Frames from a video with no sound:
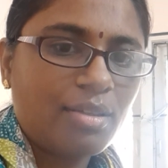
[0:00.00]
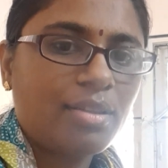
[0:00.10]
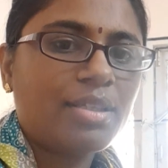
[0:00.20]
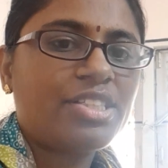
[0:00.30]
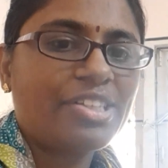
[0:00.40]

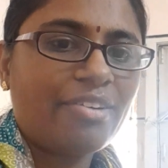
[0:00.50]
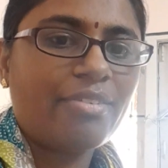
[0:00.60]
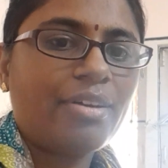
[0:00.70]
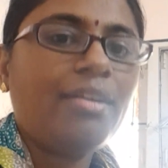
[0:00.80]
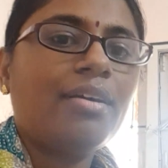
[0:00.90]
the
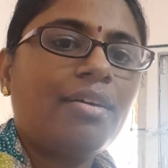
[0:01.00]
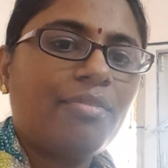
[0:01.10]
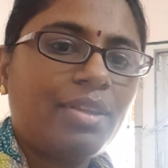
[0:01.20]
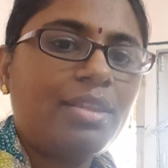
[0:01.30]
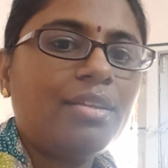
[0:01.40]
children
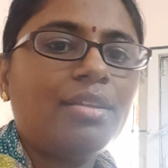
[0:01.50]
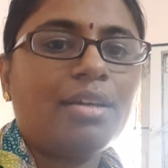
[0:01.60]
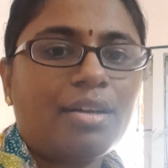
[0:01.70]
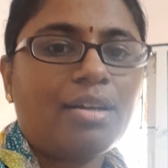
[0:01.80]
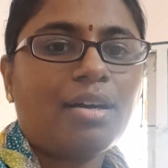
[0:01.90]
within
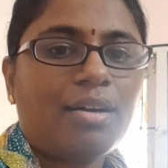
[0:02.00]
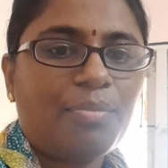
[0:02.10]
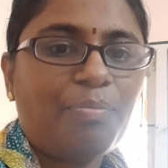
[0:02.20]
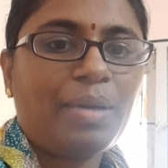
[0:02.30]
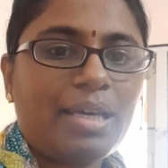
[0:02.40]
their
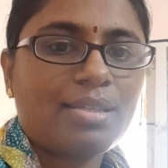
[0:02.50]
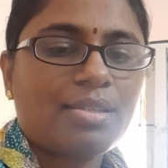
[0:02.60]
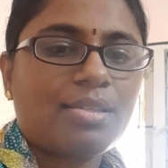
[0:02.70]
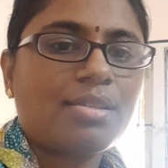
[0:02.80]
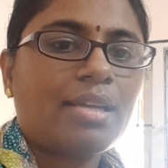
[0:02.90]

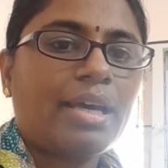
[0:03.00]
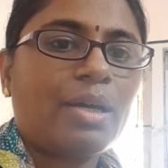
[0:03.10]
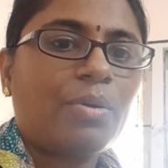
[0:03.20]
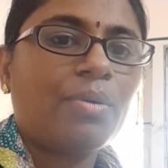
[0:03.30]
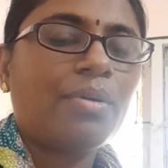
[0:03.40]
places.
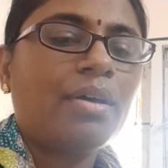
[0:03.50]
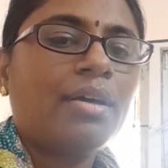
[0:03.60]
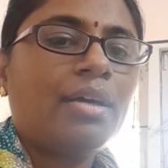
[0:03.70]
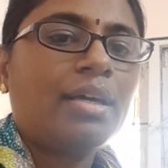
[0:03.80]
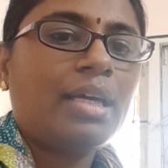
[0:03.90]
Like
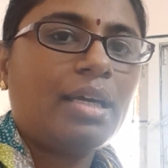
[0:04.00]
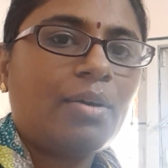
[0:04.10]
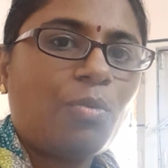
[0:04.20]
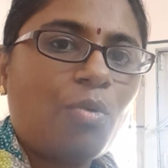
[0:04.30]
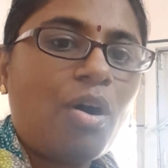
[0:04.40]

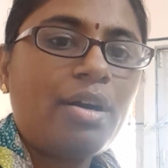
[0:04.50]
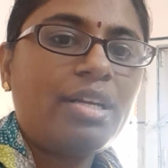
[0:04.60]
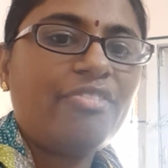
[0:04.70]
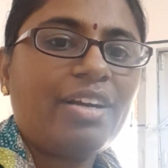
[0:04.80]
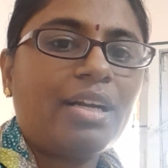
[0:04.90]

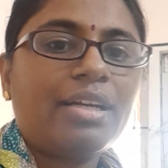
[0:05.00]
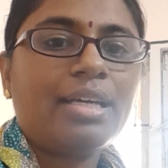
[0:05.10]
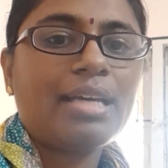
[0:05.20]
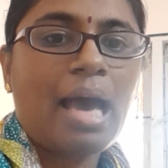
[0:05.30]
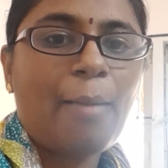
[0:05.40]
what
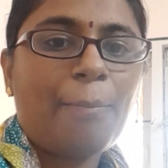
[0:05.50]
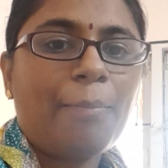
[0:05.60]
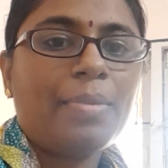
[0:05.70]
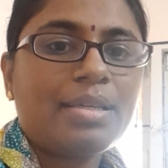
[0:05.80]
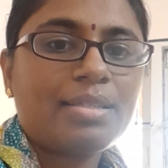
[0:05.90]
difficulty
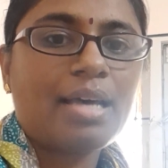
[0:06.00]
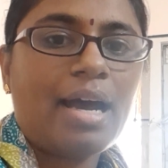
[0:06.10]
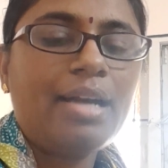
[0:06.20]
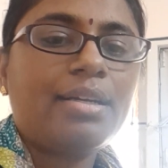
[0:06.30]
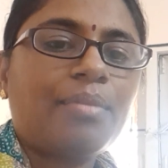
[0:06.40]
is
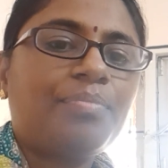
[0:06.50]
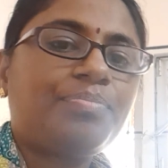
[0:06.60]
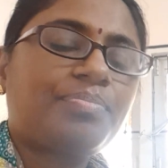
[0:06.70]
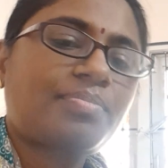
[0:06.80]
that,